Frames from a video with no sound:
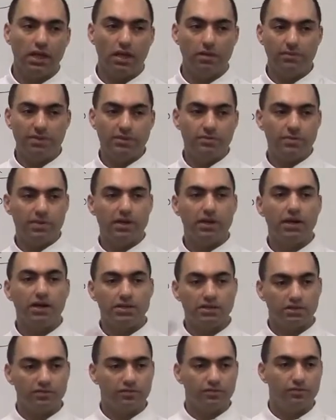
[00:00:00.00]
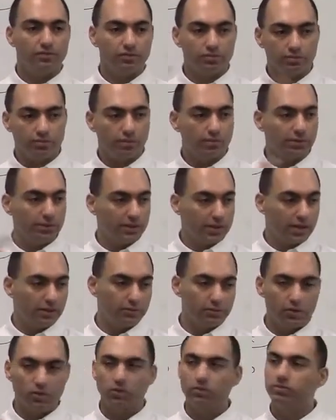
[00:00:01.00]
It means because of what we
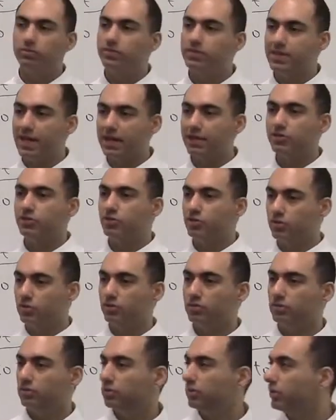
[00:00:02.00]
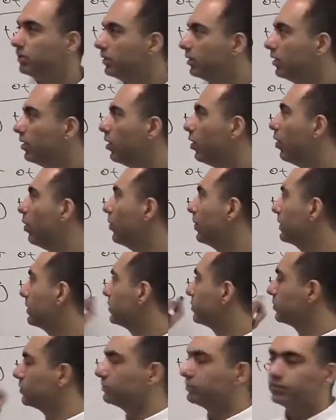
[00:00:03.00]
now know, thanks to,
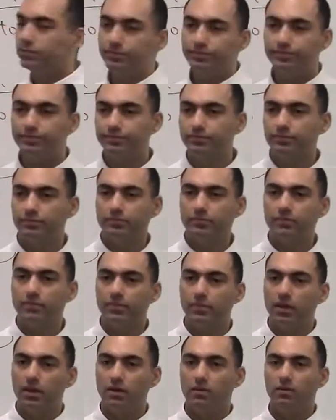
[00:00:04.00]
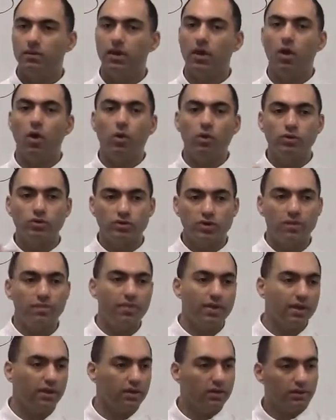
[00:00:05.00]
owing to. When I owe you
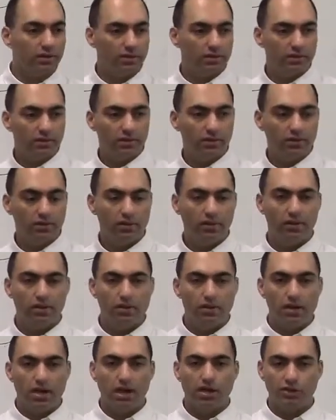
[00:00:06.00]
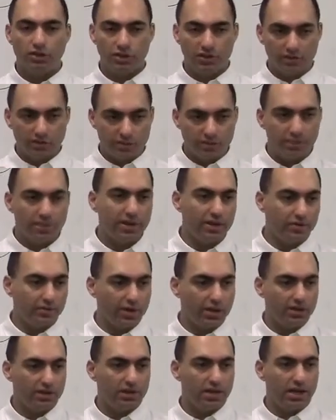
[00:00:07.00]
something, I should give you some money,
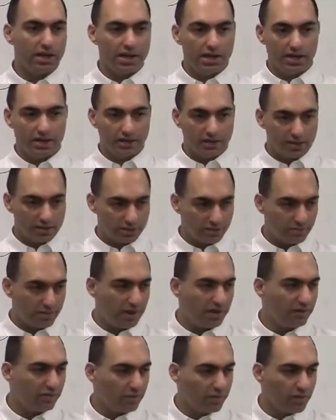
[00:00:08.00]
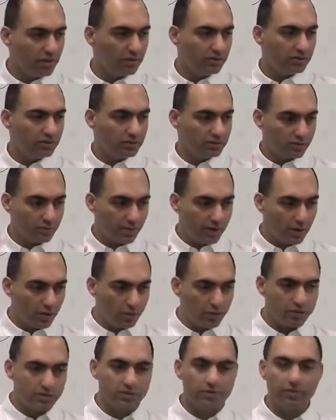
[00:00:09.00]
right? I got some money from you, so I
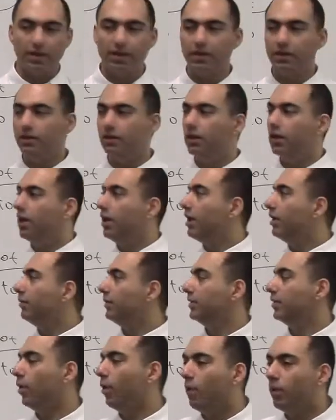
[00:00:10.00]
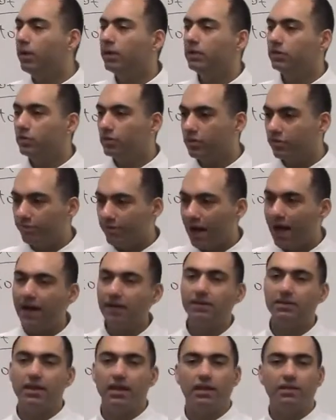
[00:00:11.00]
owe you some money. But owing to the
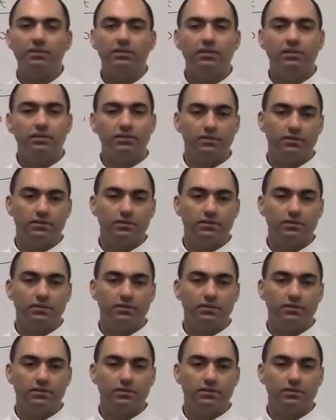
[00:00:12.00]
fact that